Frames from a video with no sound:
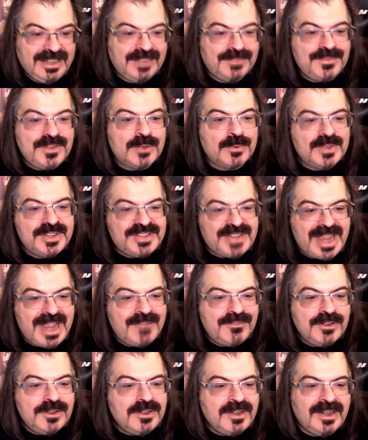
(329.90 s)
if there was
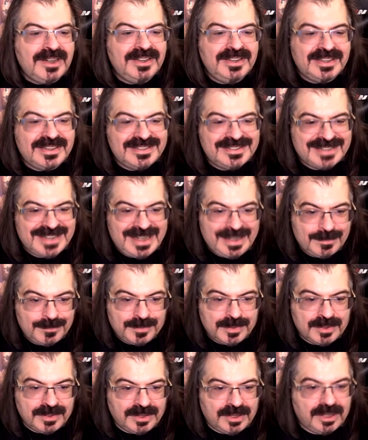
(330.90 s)
ever an
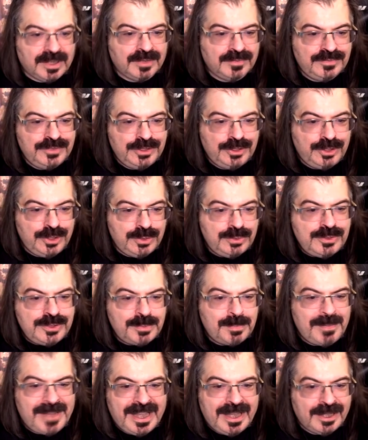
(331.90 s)
example of
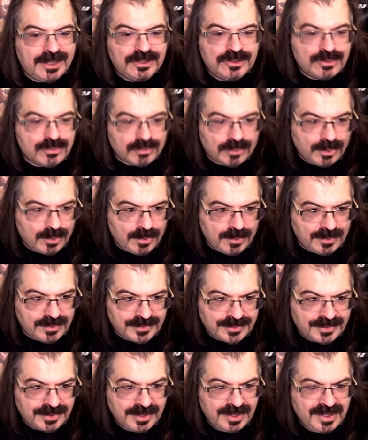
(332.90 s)
douchebag
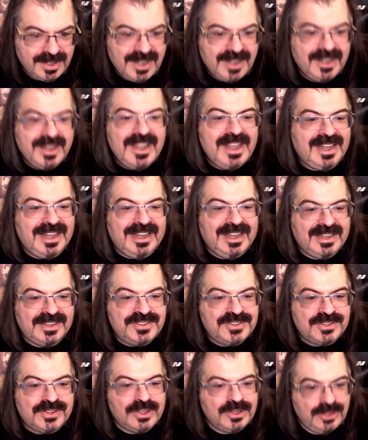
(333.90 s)
trolls,
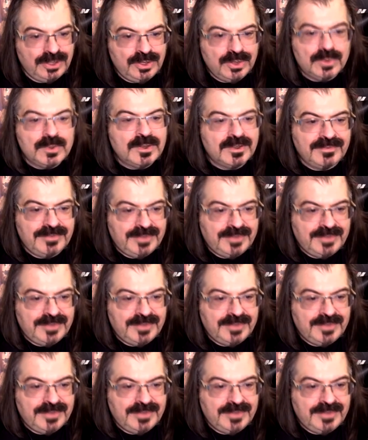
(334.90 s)
it's your